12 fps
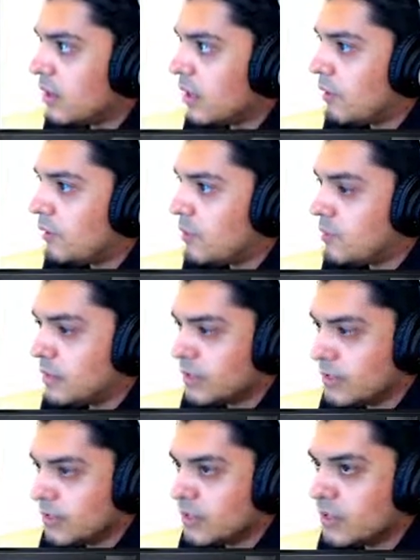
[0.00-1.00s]
want
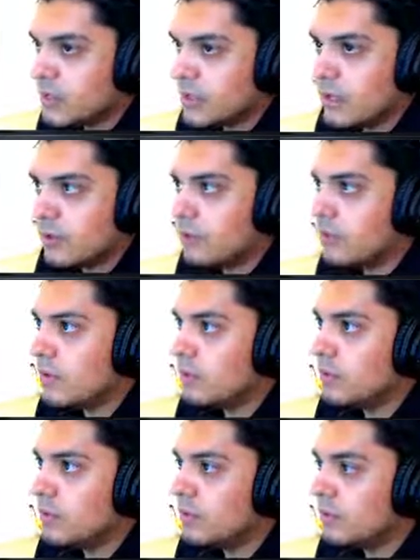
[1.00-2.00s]
push. I don't want
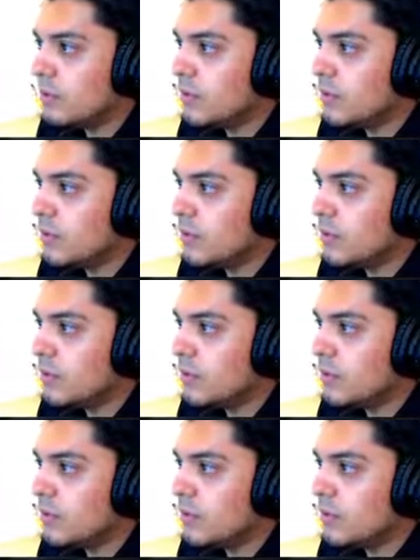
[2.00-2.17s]
pull.